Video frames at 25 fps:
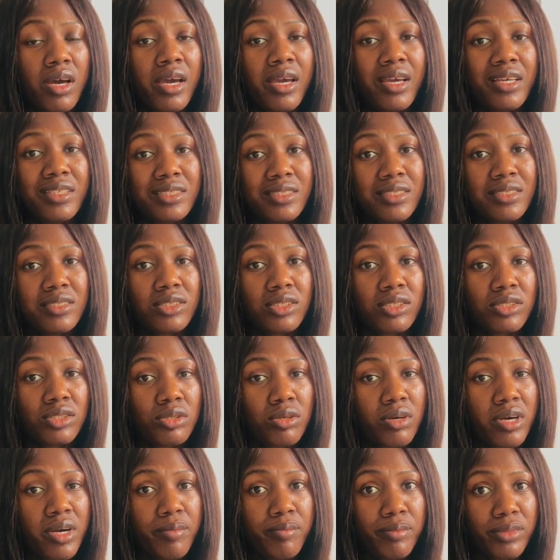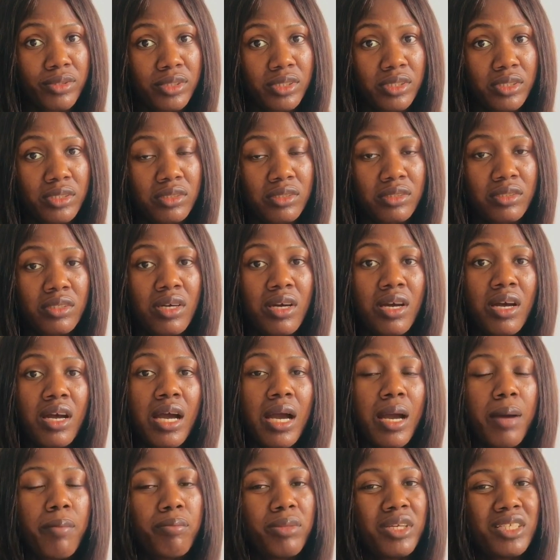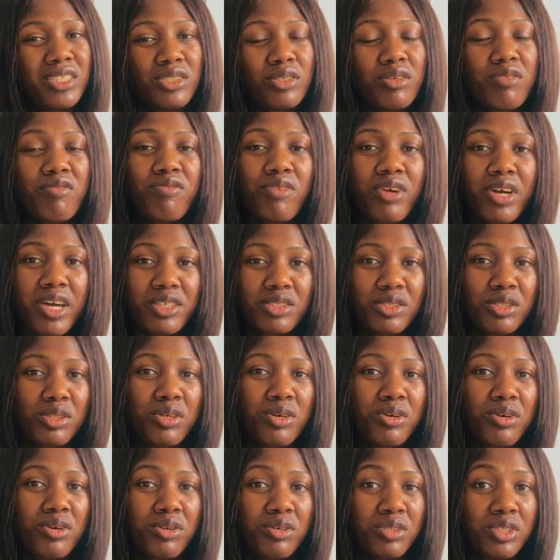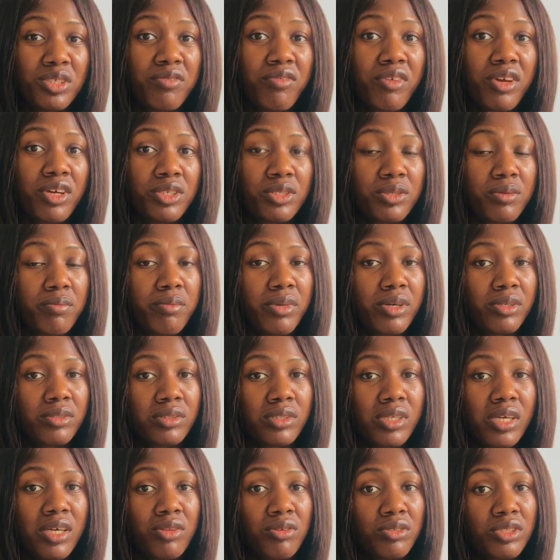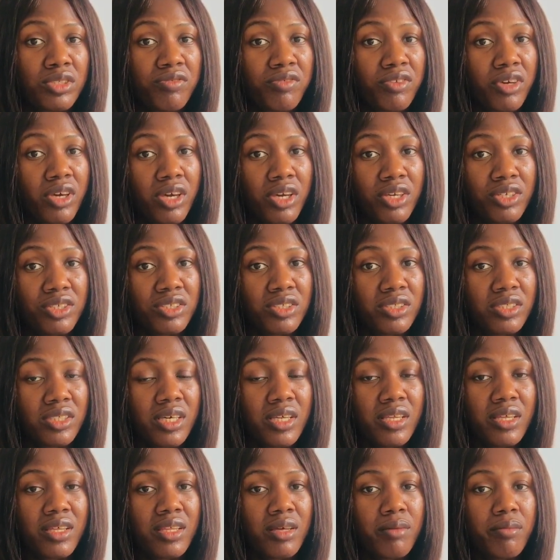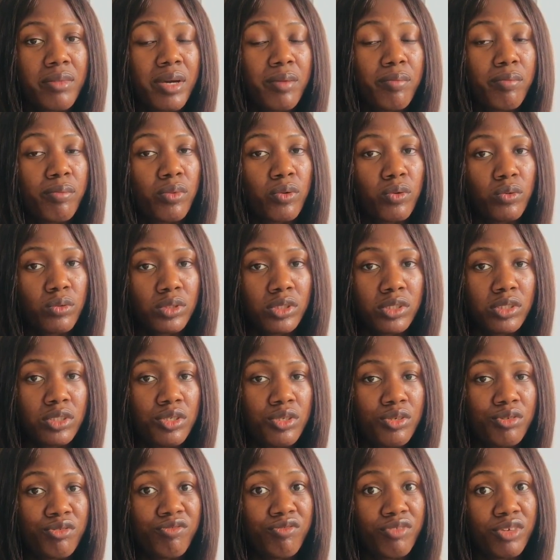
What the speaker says: Hit the subscribe button and please don't forget to turn your notification bell to get notifications anytime I post new